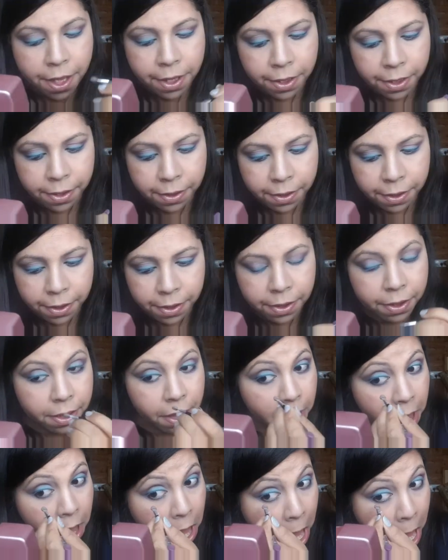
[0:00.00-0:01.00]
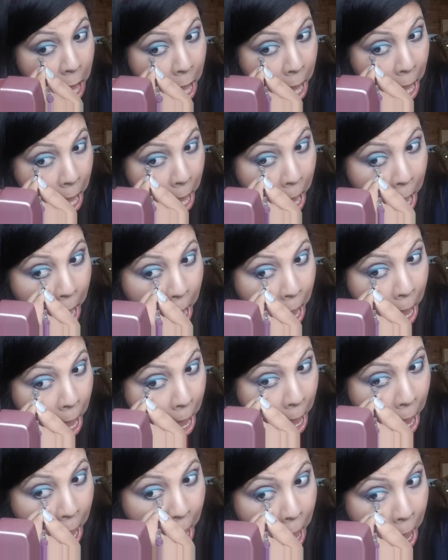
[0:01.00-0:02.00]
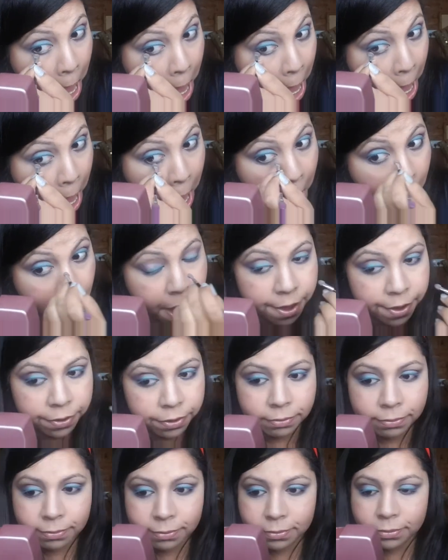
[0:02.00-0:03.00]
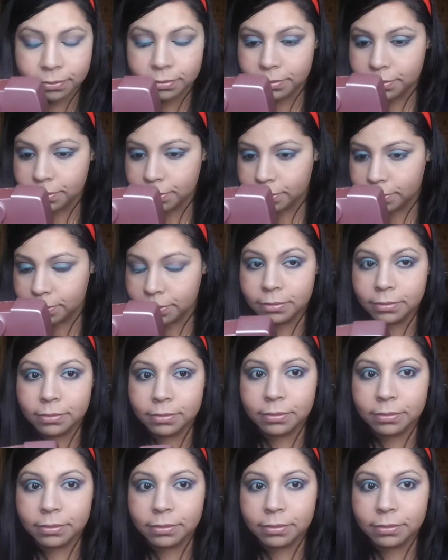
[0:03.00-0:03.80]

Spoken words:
guys, this little step makes your whole look so